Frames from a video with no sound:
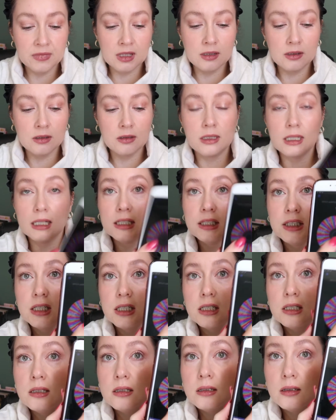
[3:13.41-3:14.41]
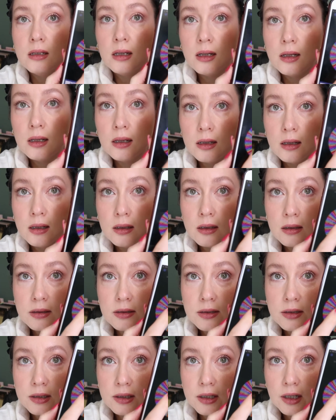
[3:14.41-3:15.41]
So let's just
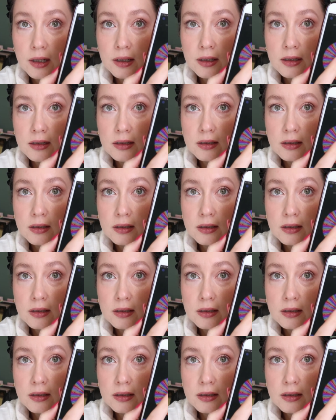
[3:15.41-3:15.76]
start.